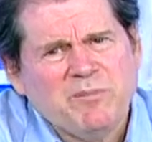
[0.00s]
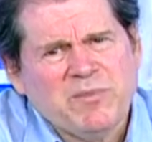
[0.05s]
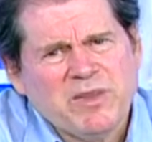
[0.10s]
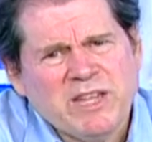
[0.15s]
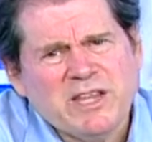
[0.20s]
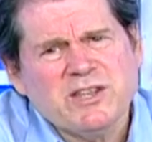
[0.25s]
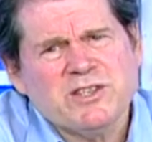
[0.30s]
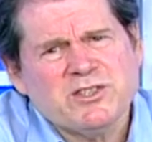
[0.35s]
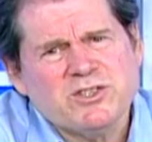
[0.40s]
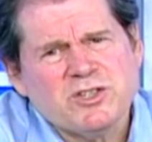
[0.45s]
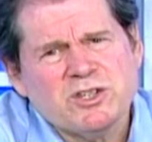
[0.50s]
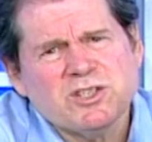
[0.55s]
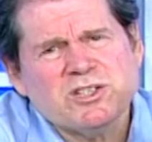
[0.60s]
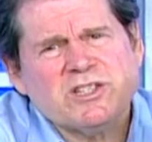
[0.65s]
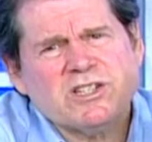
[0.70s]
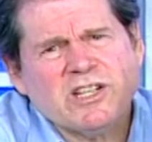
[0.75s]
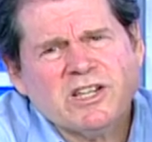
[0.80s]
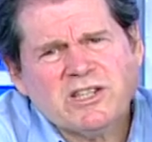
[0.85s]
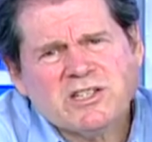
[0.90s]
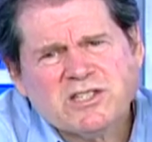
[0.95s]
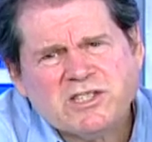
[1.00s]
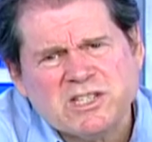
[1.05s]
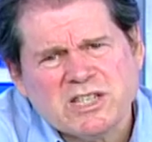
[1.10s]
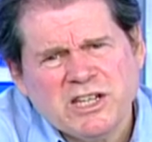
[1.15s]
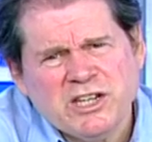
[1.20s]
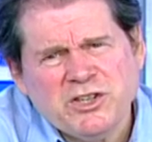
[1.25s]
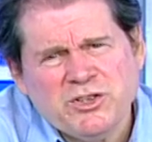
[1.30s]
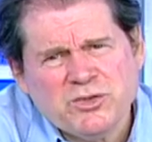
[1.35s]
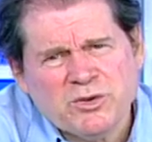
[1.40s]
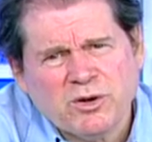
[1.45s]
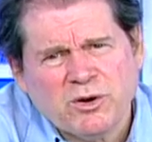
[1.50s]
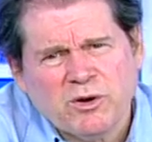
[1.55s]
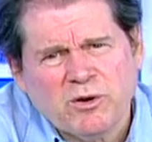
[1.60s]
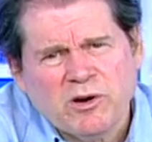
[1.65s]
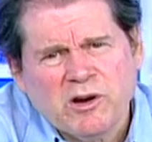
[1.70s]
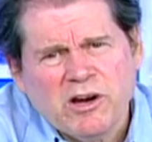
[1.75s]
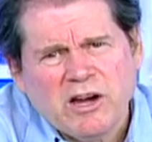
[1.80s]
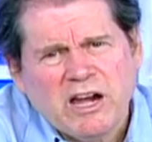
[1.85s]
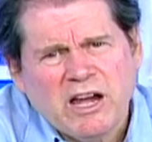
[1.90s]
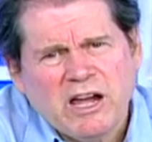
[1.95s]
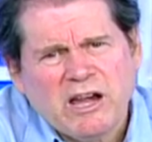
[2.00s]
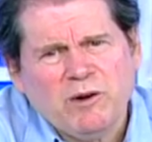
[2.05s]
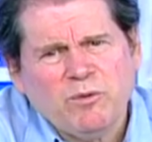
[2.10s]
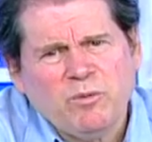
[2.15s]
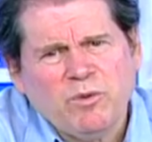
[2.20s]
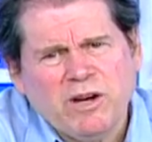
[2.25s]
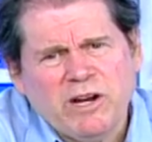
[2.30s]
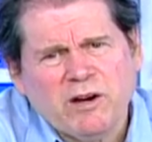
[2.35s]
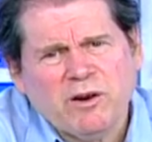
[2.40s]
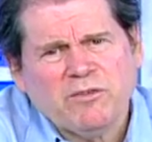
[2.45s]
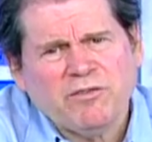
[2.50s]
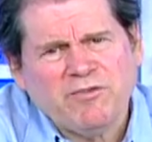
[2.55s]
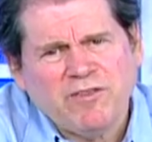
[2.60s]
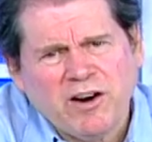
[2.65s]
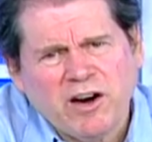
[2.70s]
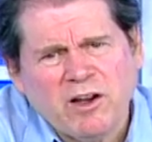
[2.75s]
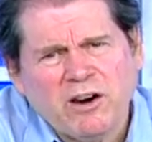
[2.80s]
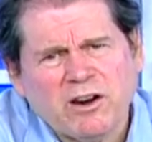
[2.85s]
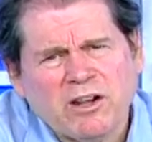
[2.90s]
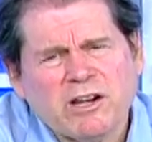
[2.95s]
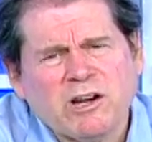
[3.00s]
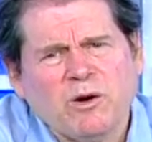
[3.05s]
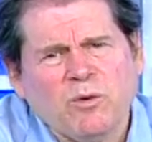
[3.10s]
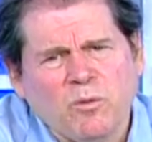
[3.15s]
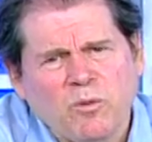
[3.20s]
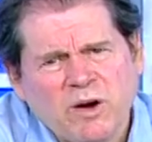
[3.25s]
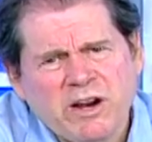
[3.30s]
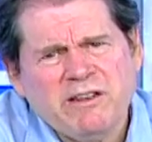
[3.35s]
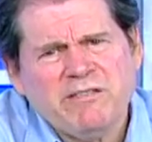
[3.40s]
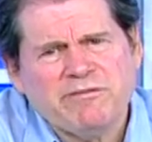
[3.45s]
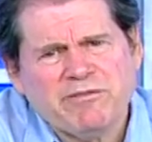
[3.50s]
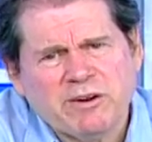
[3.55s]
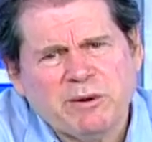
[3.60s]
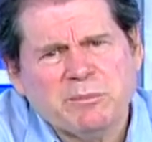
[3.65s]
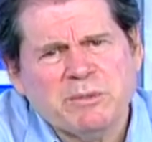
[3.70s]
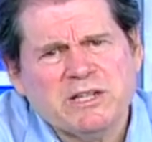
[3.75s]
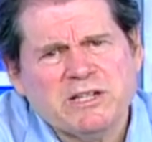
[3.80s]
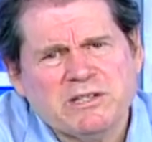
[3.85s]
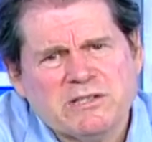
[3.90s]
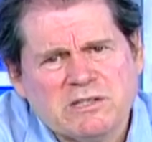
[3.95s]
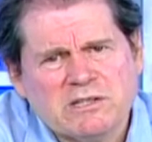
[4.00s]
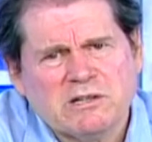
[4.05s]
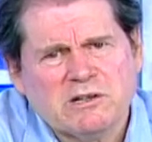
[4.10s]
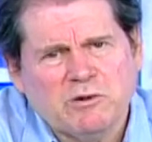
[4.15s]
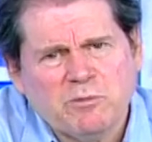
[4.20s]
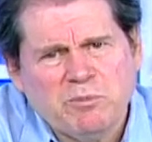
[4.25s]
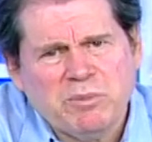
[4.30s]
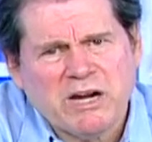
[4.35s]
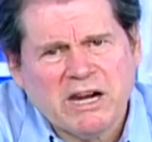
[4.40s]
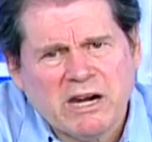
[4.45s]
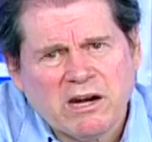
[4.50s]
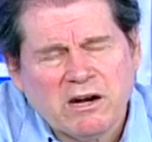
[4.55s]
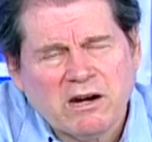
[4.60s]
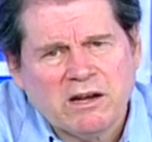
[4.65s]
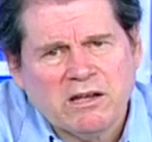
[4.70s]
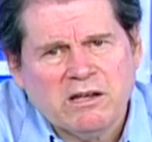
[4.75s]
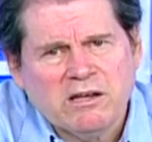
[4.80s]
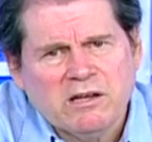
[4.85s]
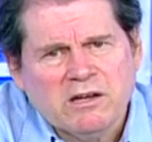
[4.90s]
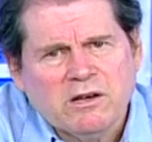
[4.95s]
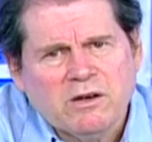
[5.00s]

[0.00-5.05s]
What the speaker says: is just essential, and we are falling away from it so badly.